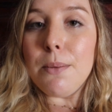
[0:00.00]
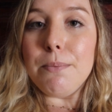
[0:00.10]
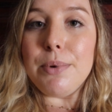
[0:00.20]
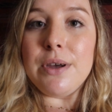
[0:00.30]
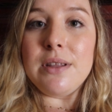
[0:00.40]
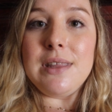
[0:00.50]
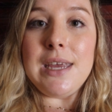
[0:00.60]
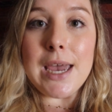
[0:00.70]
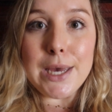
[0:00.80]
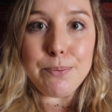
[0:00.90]
But
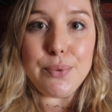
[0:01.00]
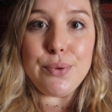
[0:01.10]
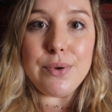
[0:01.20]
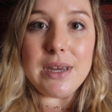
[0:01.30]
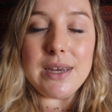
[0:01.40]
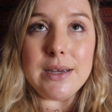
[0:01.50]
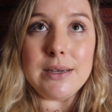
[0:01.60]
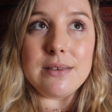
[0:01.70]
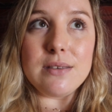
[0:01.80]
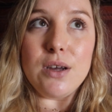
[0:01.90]
the app
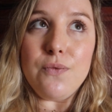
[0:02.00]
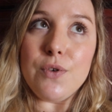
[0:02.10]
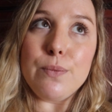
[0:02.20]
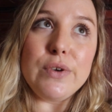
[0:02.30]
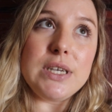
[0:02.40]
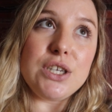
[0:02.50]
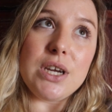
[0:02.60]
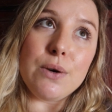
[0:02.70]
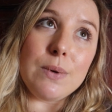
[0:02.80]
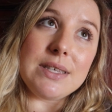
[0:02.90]
is not from
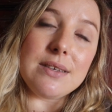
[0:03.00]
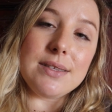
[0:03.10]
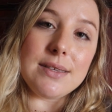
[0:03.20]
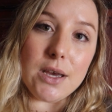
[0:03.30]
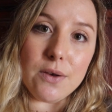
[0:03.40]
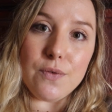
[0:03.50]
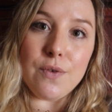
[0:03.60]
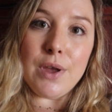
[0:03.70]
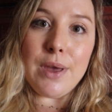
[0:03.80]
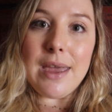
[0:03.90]
British Airways
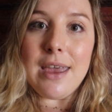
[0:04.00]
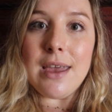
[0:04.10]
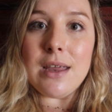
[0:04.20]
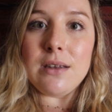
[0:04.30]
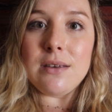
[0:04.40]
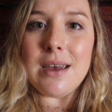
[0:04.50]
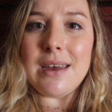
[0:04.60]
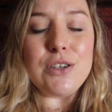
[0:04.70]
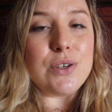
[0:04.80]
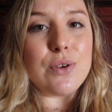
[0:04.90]
itself, and
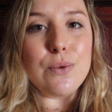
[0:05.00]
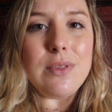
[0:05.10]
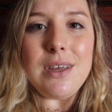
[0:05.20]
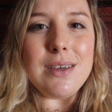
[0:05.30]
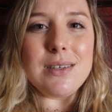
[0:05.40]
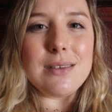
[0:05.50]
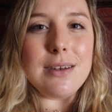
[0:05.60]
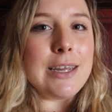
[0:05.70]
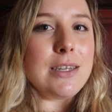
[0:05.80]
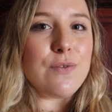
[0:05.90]
I don't think it's
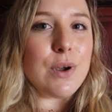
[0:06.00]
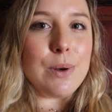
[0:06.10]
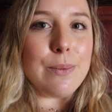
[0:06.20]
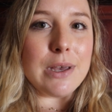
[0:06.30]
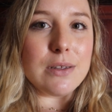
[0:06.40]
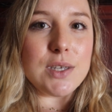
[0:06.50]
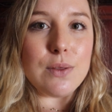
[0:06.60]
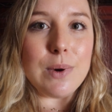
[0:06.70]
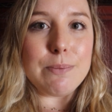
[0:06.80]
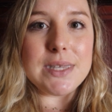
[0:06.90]
linked very well to
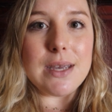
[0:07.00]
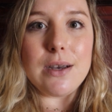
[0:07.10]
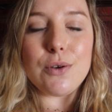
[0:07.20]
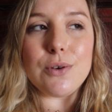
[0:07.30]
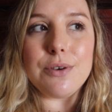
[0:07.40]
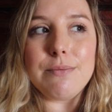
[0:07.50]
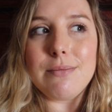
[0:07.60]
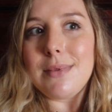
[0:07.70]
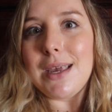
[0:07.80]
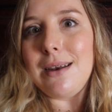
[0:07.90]
the website or
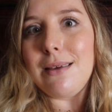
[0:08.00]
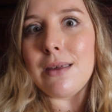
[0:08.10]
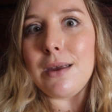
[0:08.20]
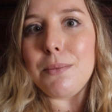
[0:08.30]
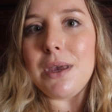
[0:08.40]
anything,